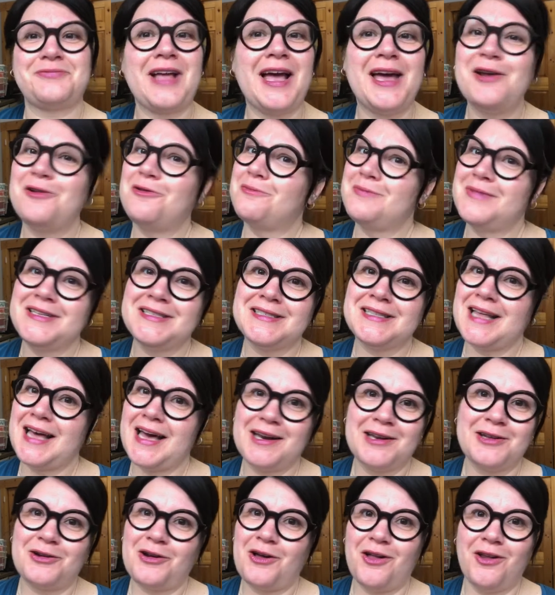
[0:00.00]
I don't miss that
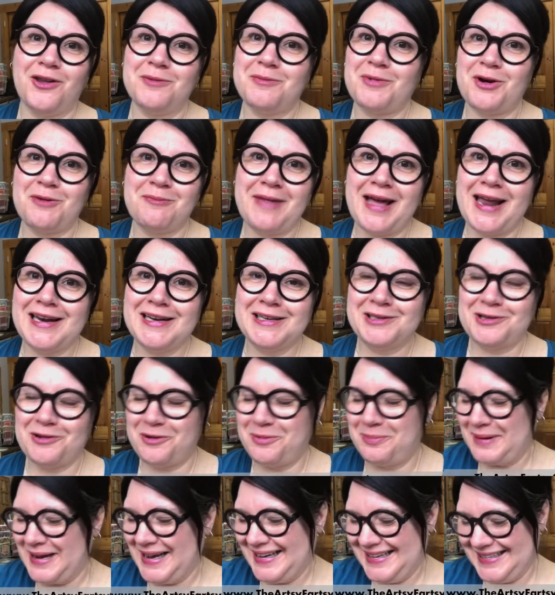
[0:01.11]
at all about
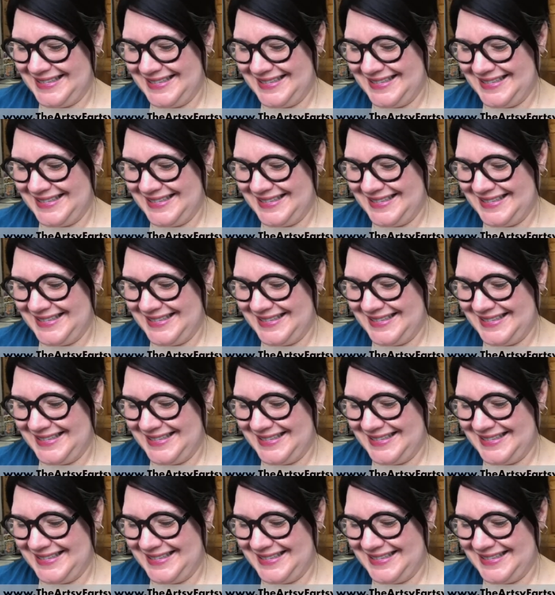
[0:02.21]
Manitoba,